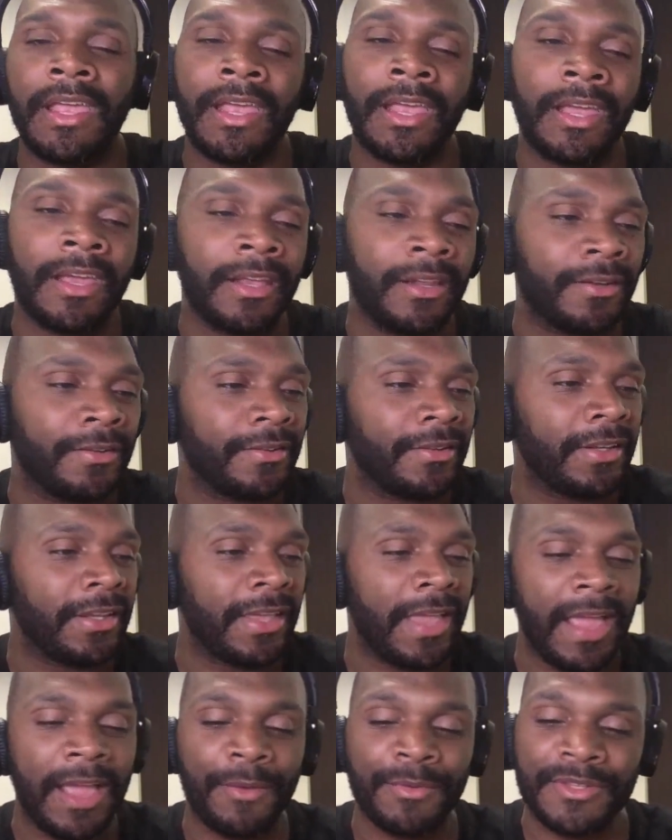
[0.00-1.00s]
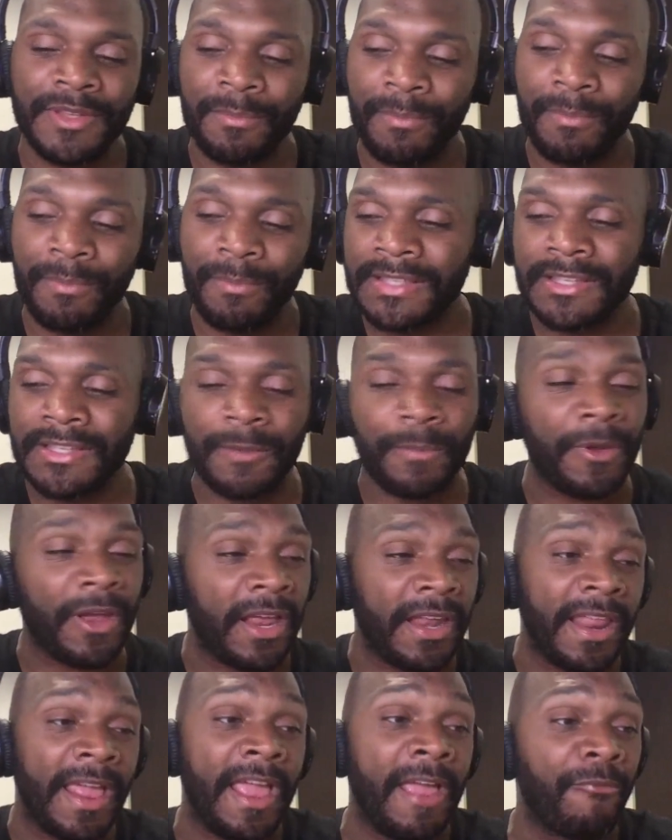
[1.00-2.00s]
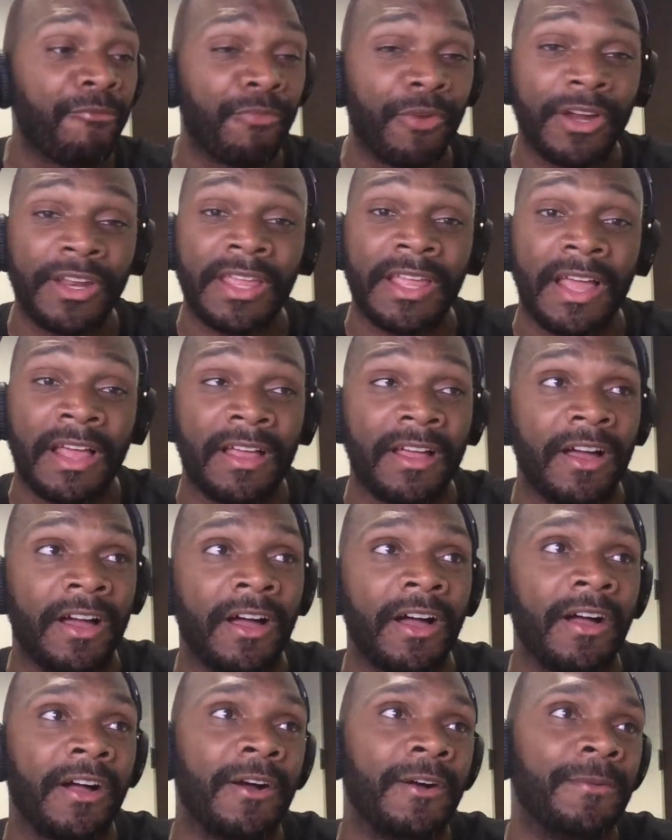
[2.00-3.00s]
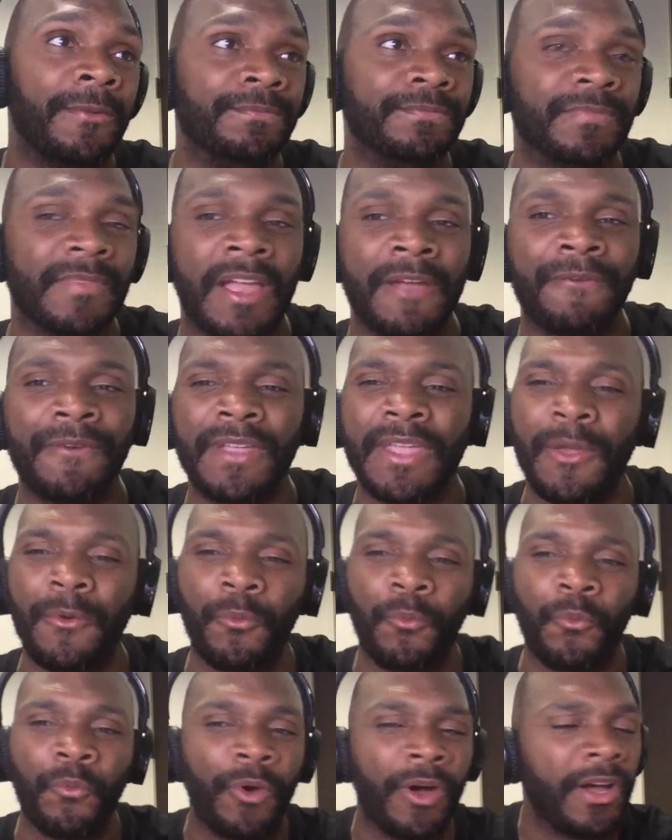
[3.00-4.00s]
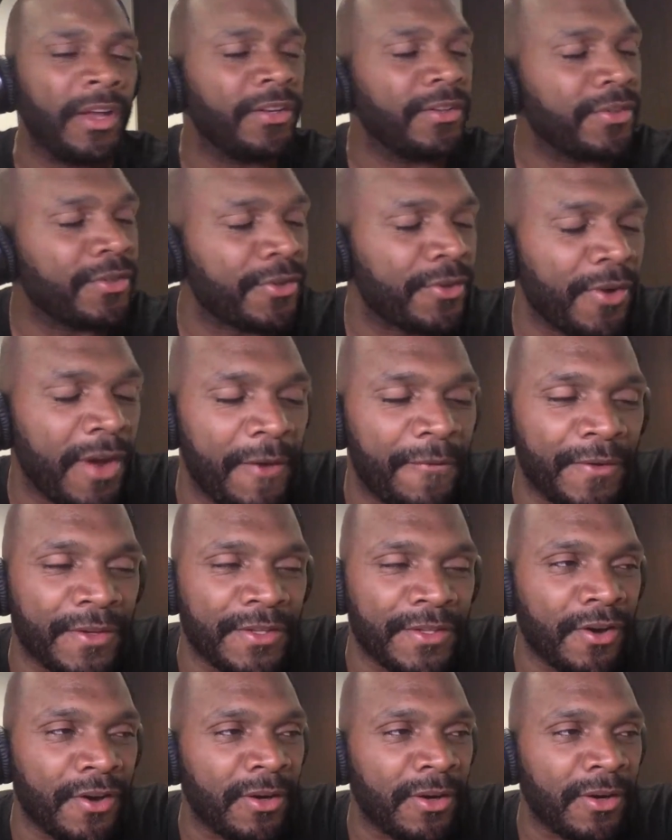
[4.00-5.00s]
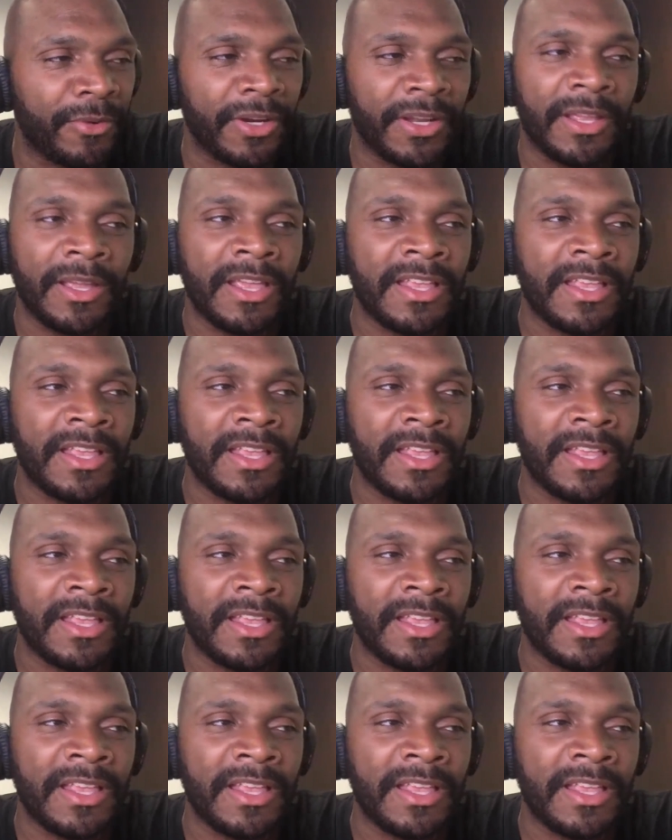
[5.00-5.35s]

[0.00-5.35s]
And yeah, it was amazing. And I'm running I forget what graphics card I'm running.